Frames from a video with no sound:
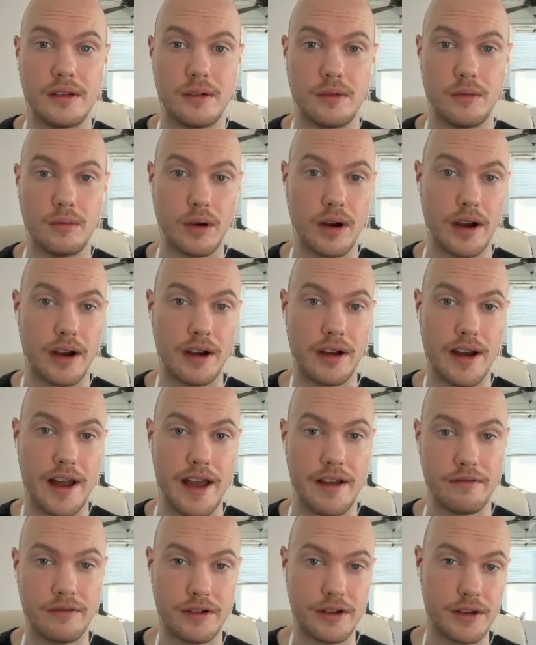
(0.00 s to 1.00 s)
where
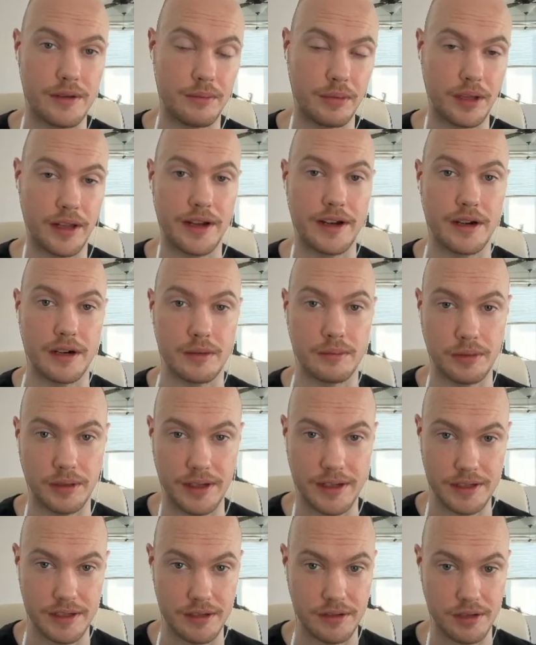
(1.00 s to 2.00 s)
every player
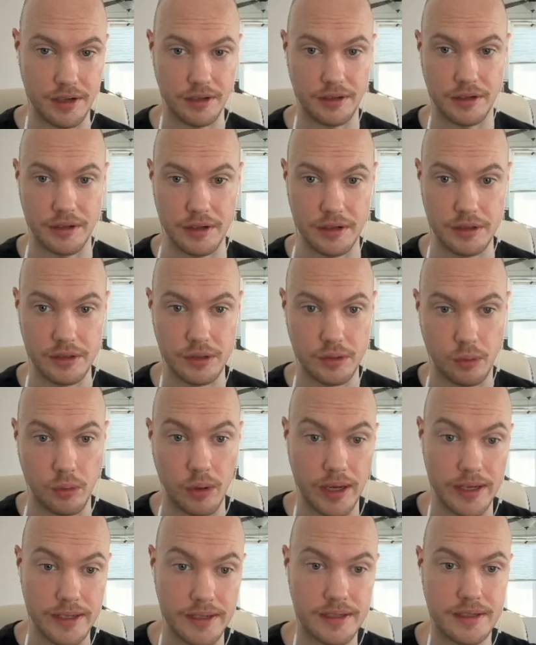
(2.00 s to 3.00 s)
plays each other
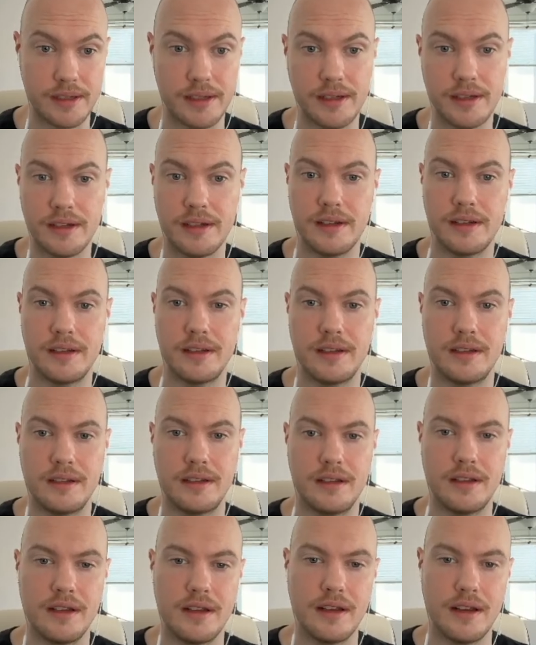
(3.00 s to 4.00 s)
twice.
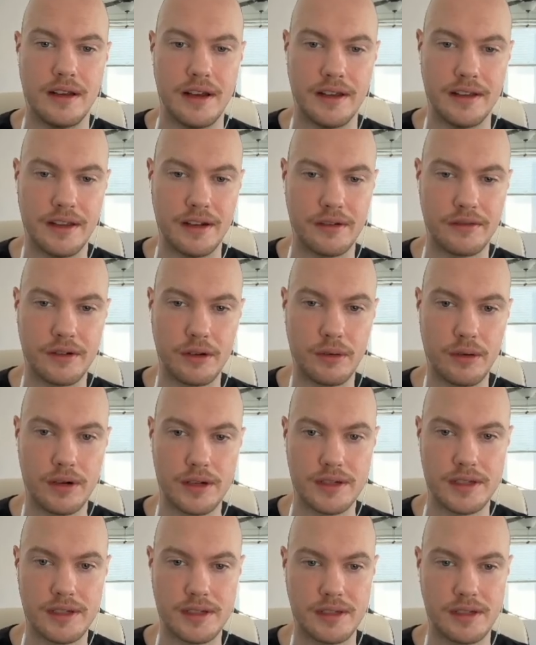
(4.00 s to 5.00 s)
And then of
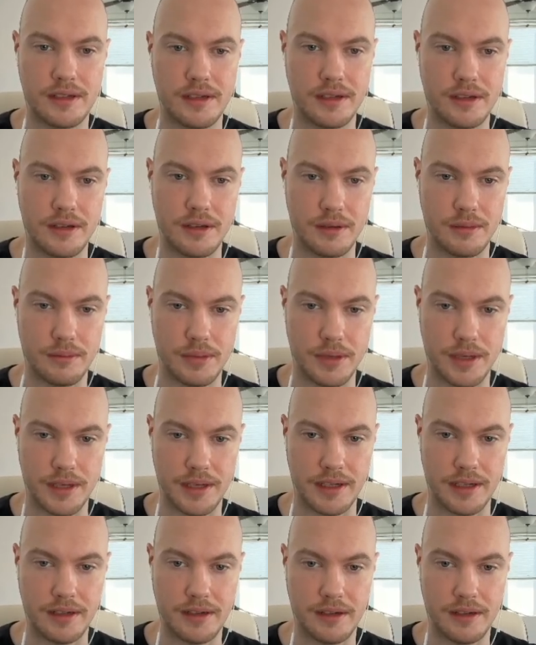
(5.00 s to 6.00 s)
course you can
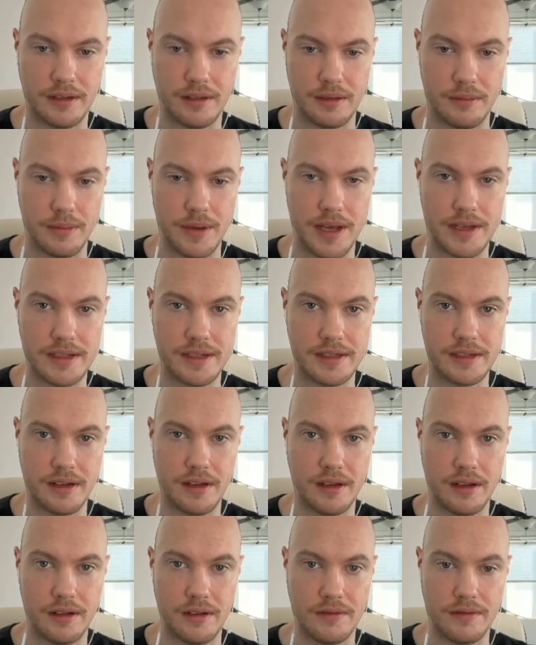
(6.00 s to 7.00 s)
pick the best
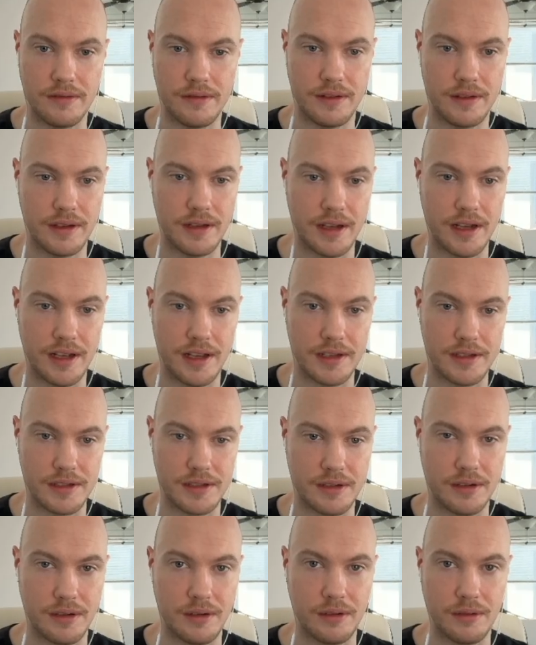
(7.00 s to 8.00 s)
of,
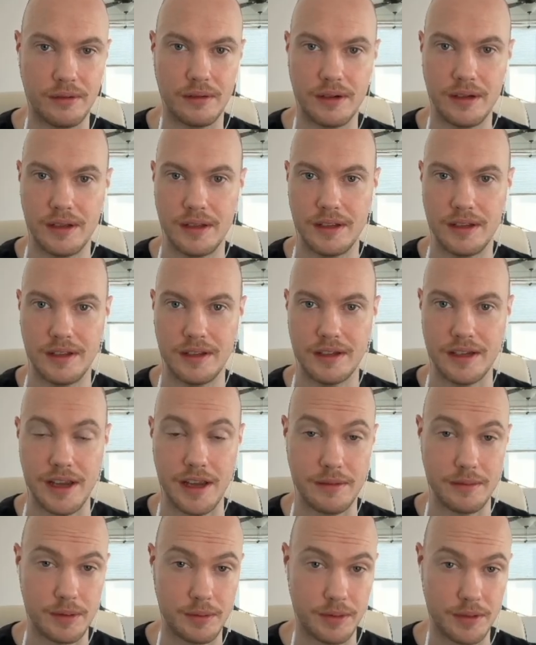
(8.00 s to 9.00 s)
so
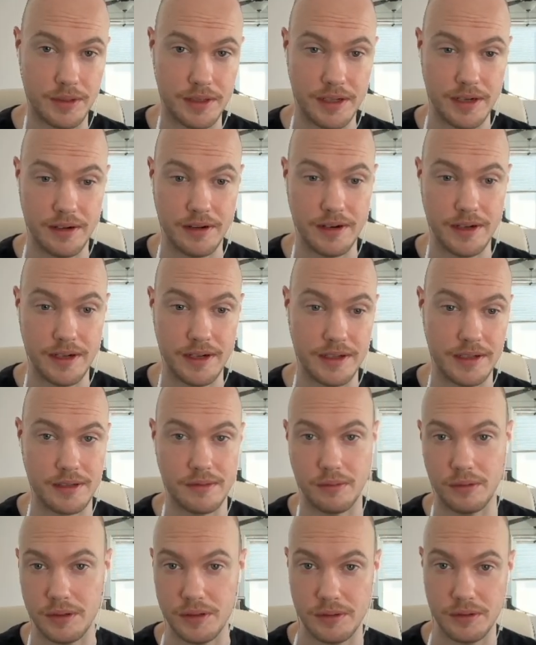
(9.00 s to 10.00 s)
games per series,
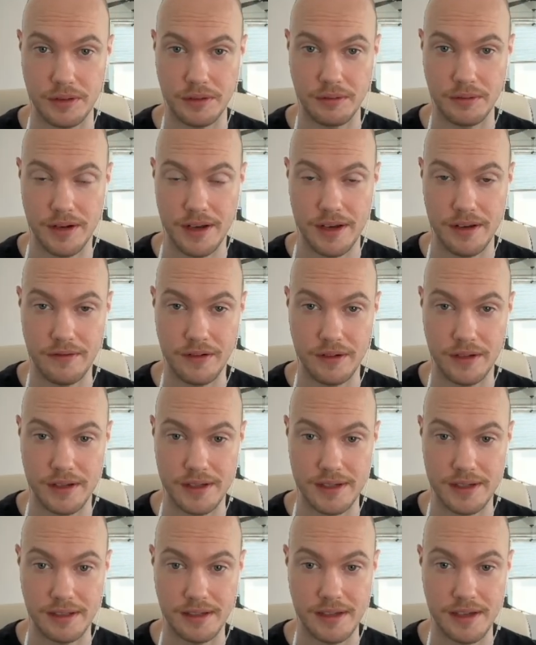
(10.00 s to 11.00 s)
we'll do 3 for
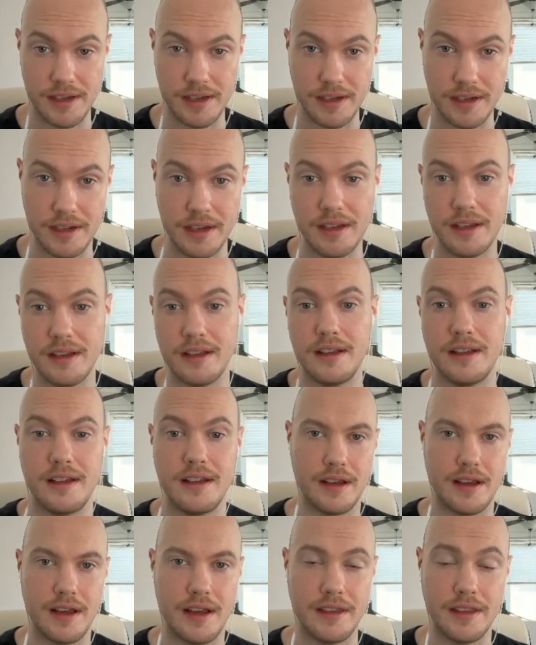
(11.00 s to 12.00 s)
this league.
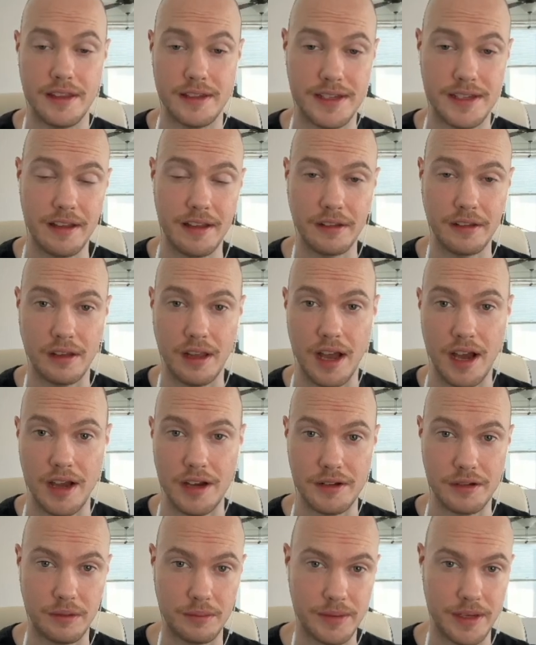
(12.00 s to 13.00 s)
And then the
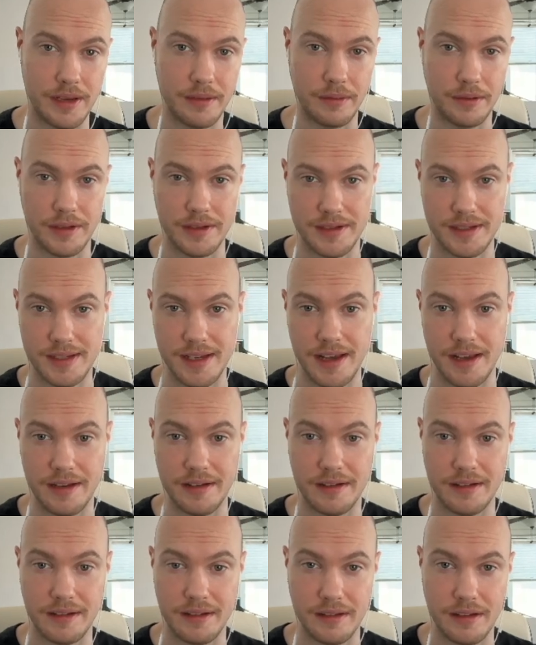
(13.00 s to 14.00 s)
line you'll be able to set
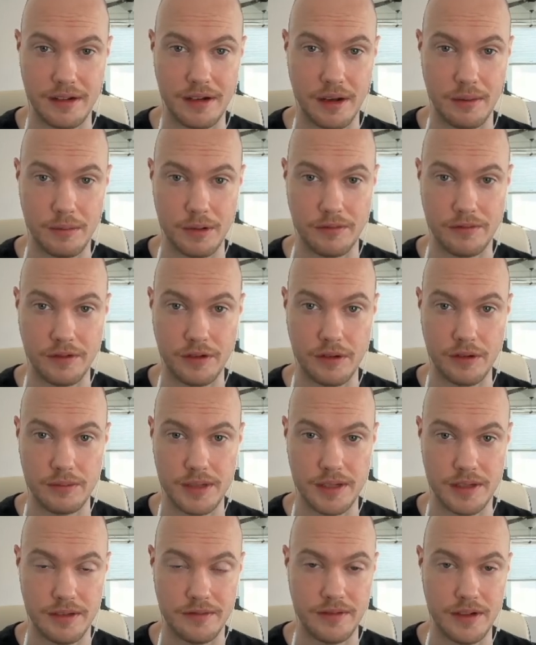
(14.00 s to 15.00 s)
the number of groups
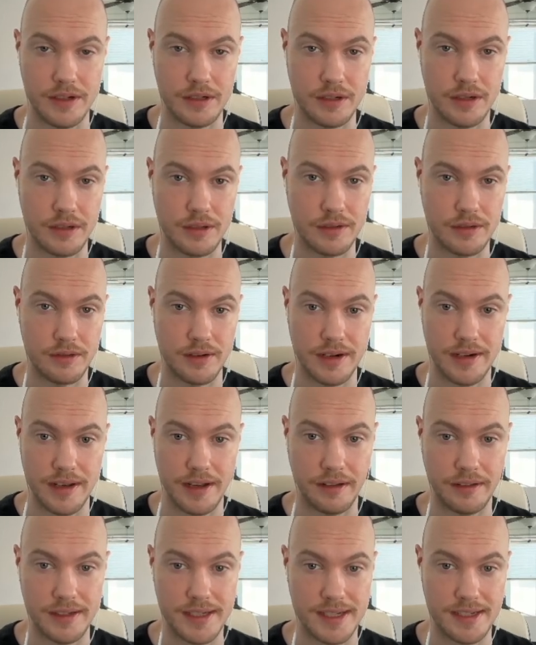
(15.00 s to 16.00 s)
and divisions. Right
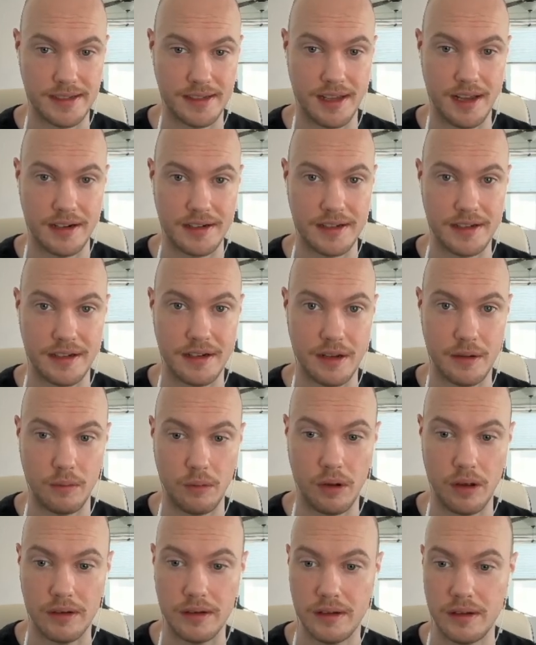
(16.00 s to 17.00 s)
now this is locked in at
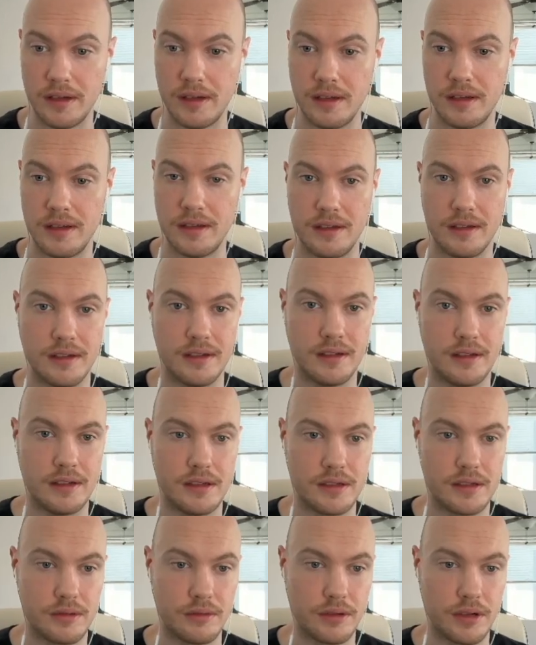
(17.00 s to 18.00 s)
1.
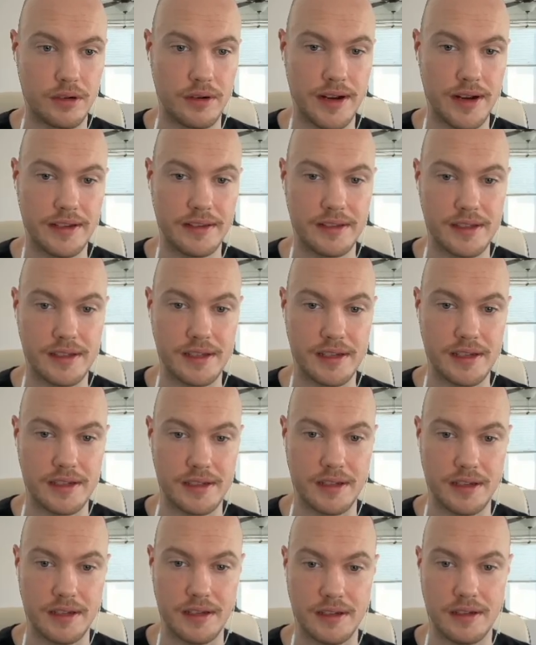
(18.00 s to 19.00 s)
So we'll create the
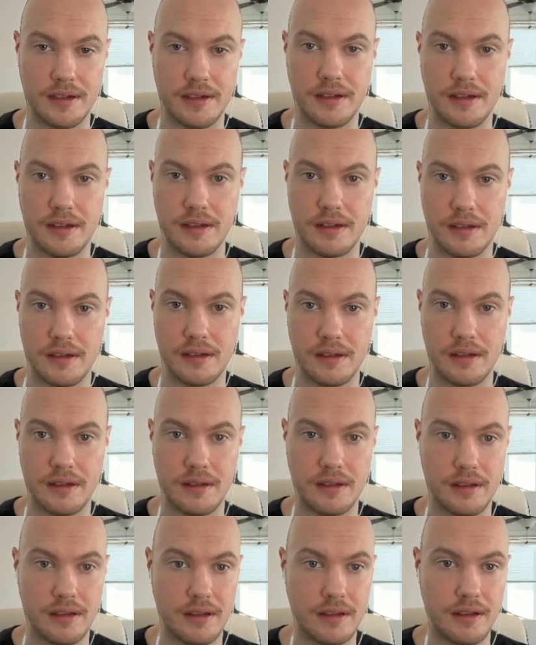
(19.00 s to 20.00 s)
season,
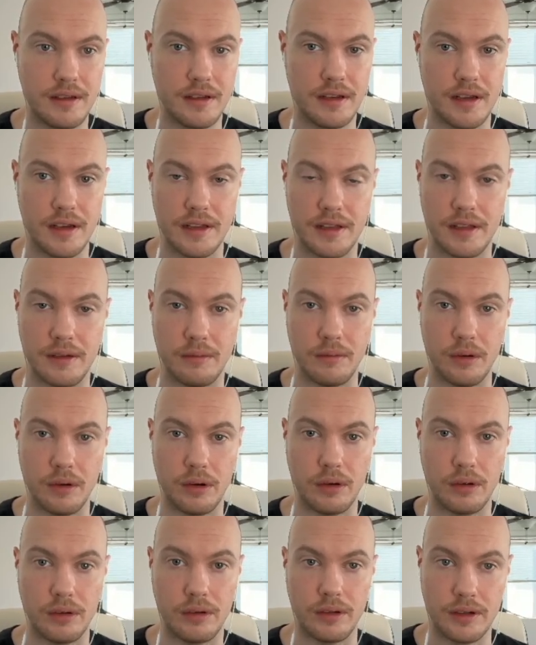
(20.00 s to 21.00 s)
and then
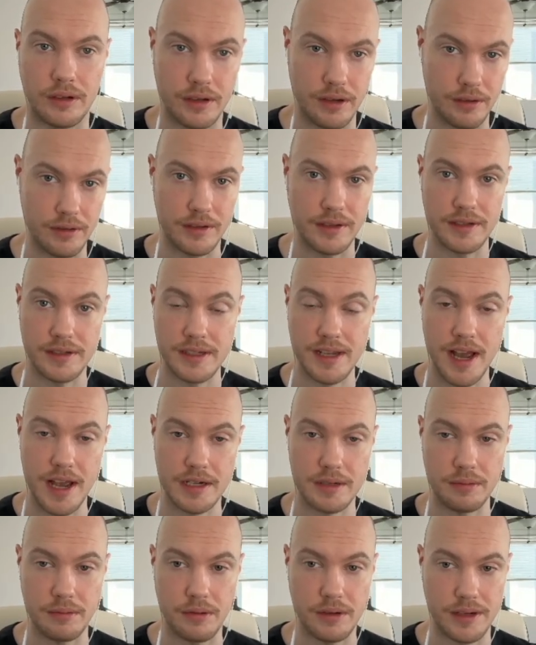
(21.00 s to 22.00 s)
we'll go to this
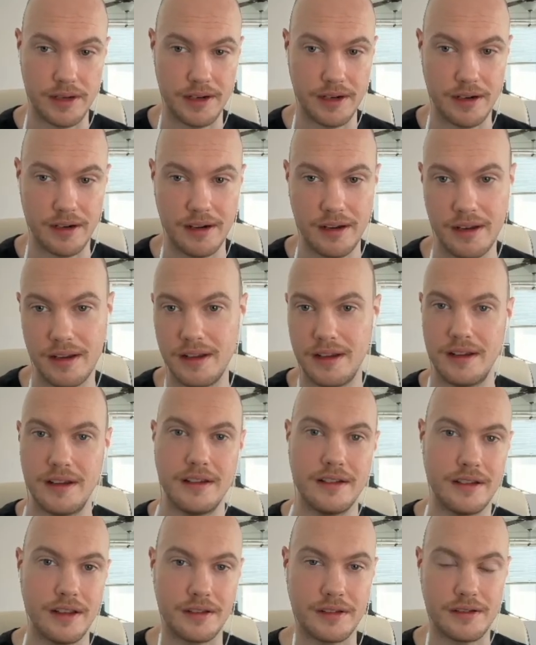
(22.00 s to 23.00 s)
dashboard here.
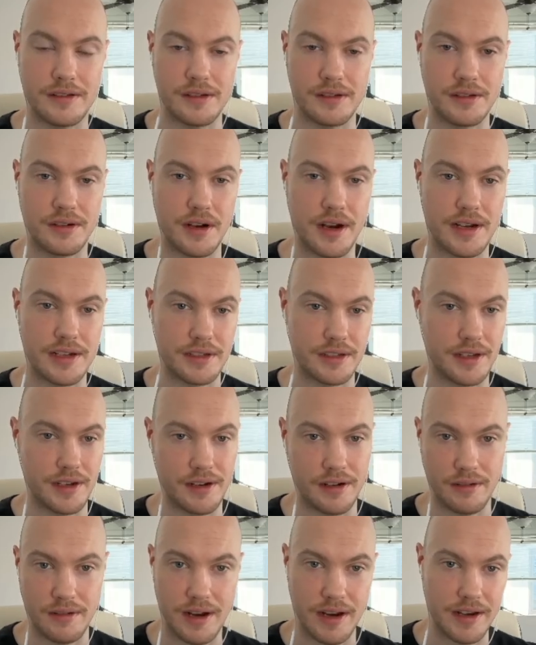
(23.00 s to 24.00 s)
Nothing too crazy
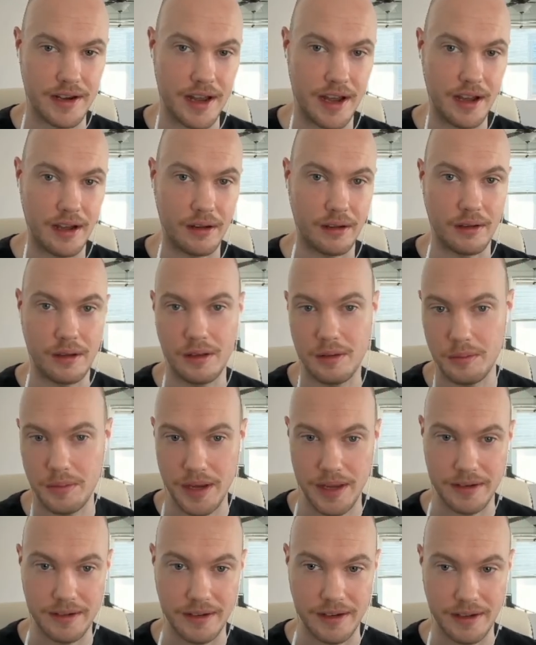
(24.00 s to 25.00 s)
here right now,
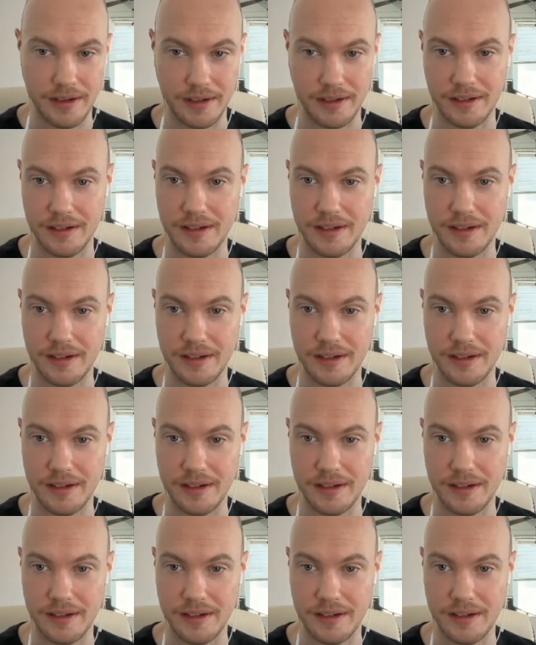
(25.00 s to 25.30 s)
pending.